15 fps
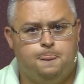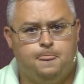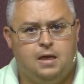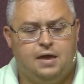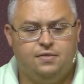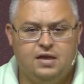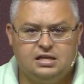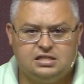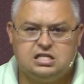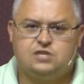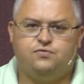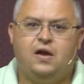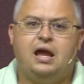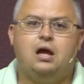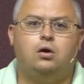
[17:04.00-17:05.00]
And this is
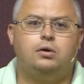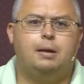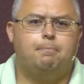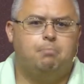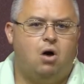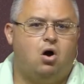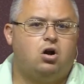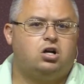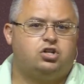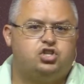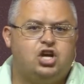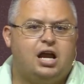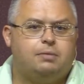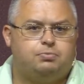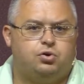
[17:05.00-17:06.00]
found in Mark
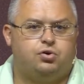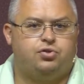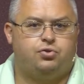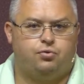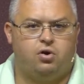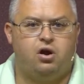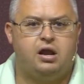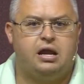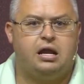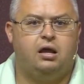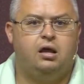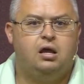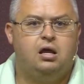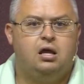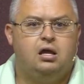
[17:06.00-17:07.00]
chapter 3,
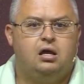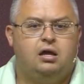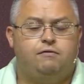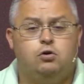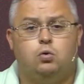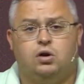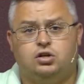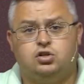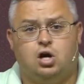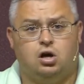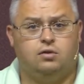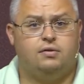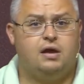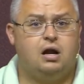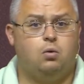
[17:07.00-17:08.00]
if you want to
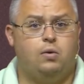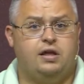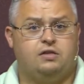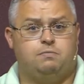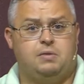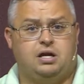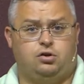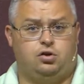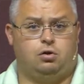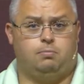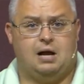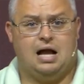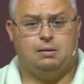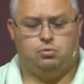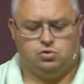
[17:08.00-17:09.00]
turn there with me in your
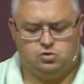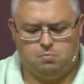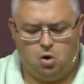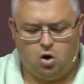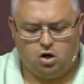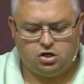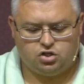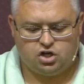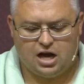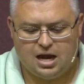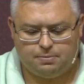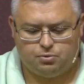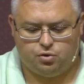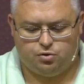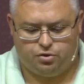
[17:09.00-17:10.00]
Bibles. Mark
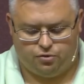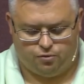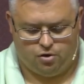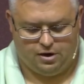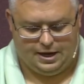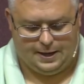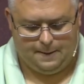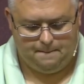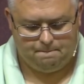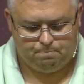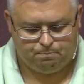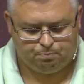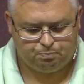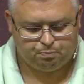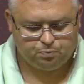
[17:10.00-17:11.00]
chapter 3.
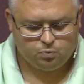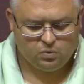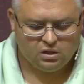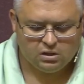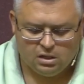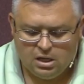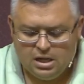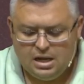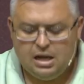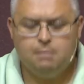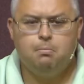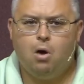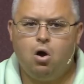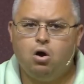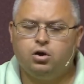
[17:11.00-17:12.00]
In
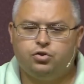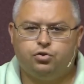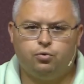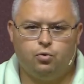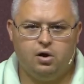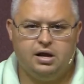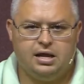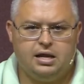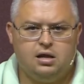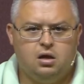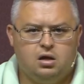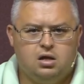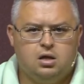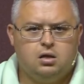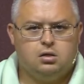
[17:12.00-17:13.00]
Mark 3,
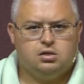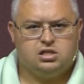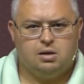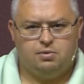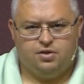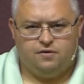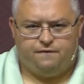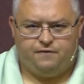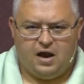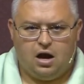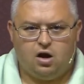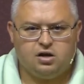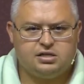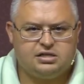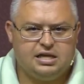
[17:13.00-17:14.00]
some of the
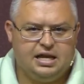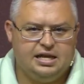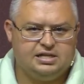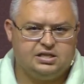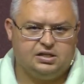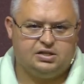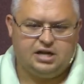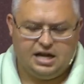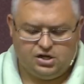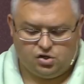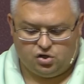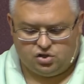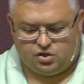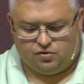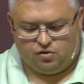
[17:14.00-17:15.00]
Pharisees and
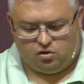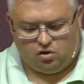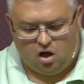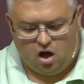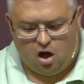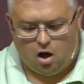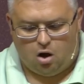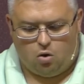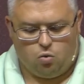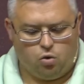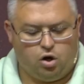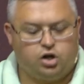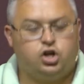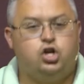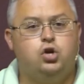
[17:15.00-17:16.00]
teachers of the law were
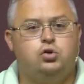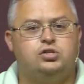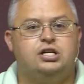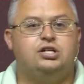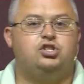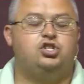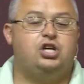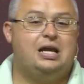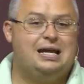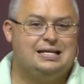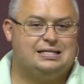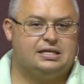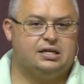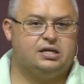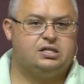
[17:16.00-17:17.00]
accusing
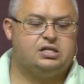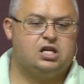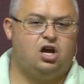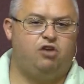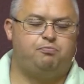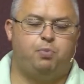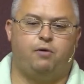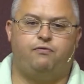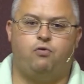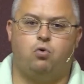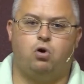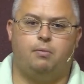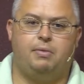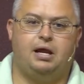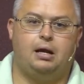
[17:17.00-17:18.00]
Jesus of
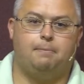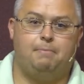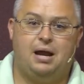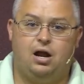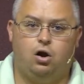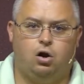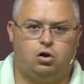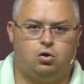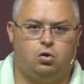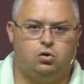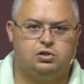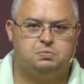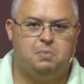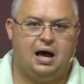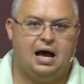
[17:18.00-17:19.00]
performing miracles
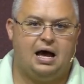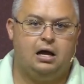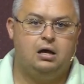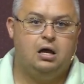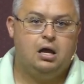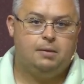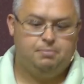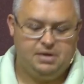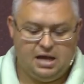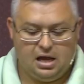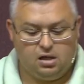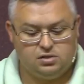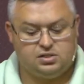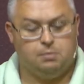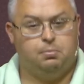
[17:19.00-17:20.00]
by
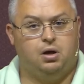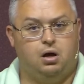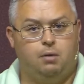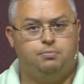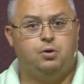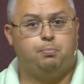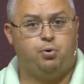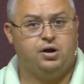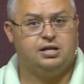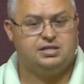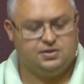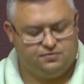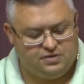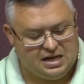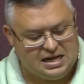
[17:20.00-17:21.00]
Beelzebub, the prince
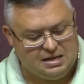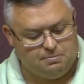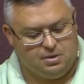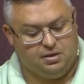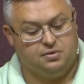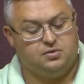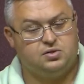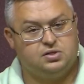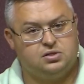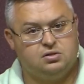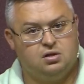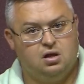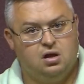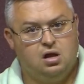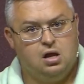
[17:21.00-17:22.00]
of demons.
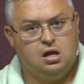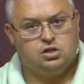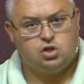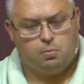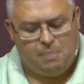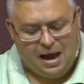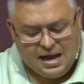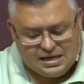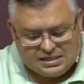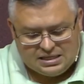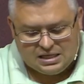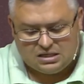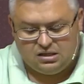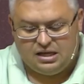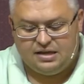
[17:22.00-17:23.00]
So
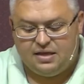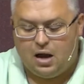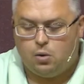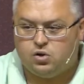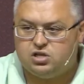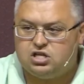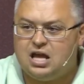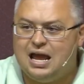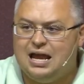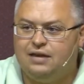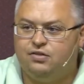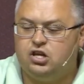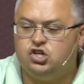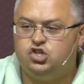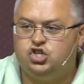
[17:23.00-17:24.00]
basically, they were saying
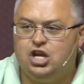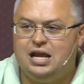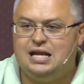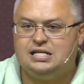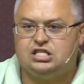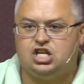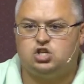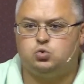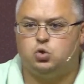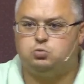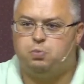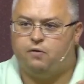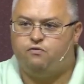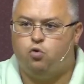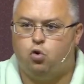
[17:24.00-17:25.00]
that Jesus was
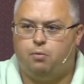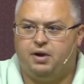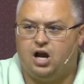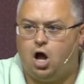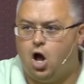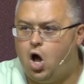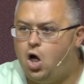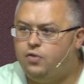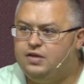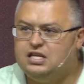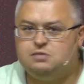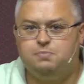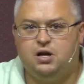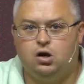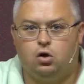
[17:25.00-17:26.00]
performing all these
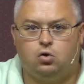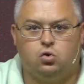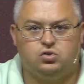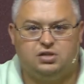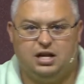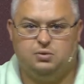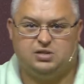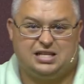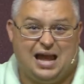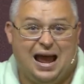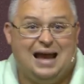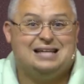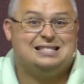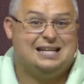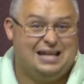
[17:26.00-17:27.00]
miracles, that he was
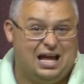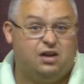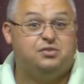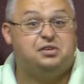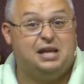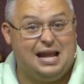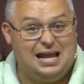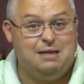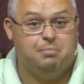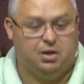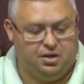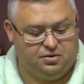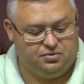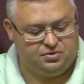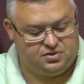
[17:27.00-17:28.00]
casting out
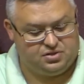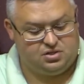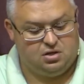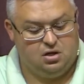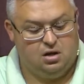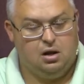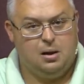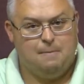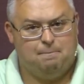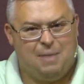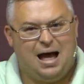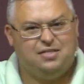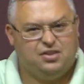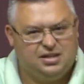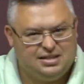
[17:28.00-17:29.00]
demons
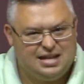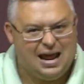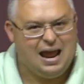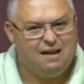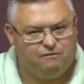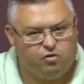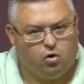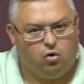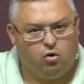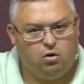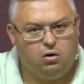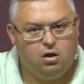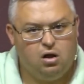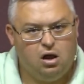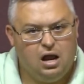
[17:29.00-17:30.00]
by the devil
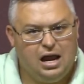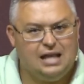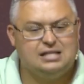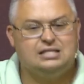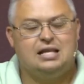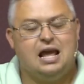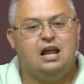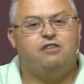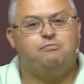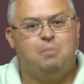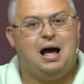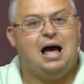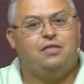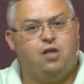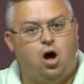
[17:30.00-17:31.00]
instead of
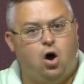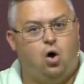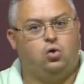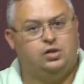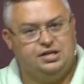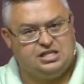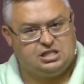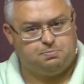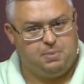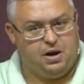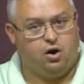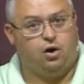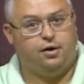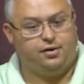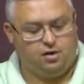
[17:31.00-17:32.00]
by the Holy
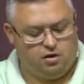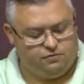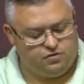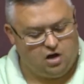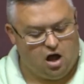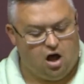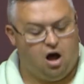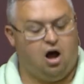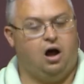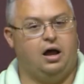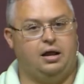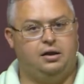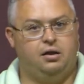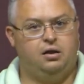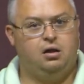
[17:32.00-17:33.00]
Spirit of God.
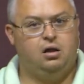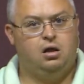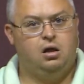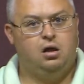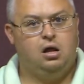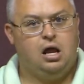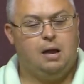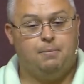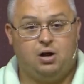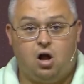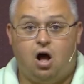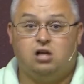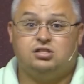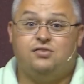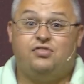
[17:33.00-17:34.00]
And
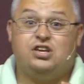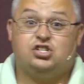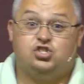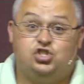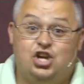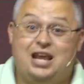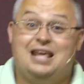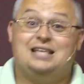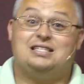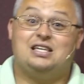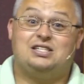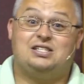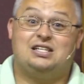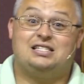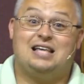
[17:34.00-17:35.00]
because of this, Jesus
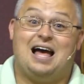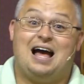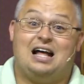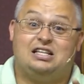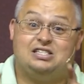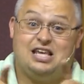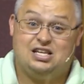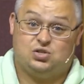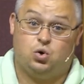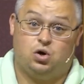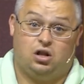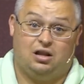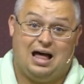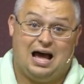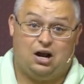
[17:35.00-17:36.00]
decides he's going to
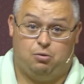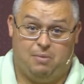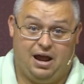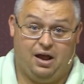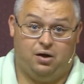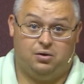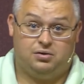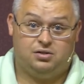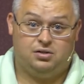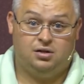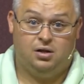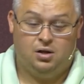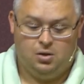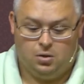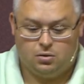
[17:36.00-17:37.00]
line them out.
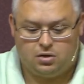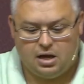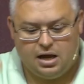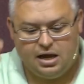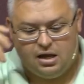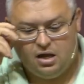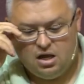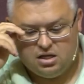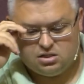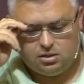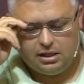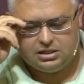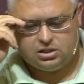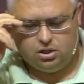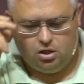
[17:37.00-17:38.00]
Okay? So
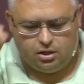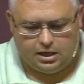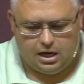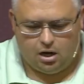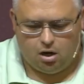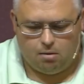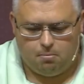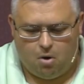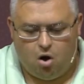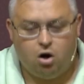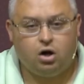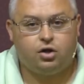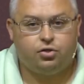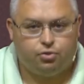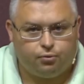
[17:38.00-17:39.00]
let's look here in
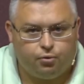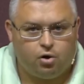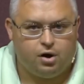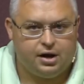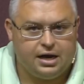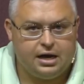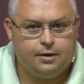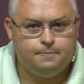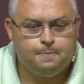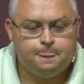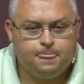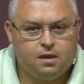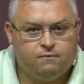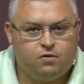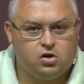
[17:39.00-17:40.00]
Mark 3,
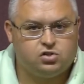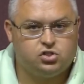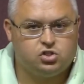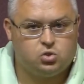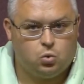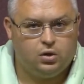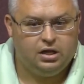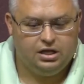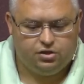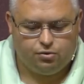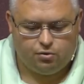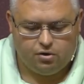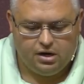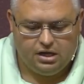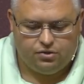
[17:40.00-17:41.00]
verses
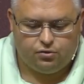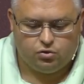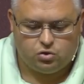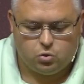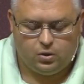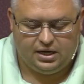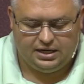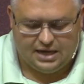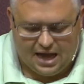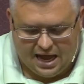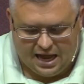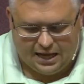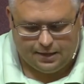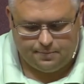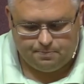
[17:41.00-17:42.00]
23 through
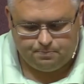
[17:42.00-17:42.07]
29.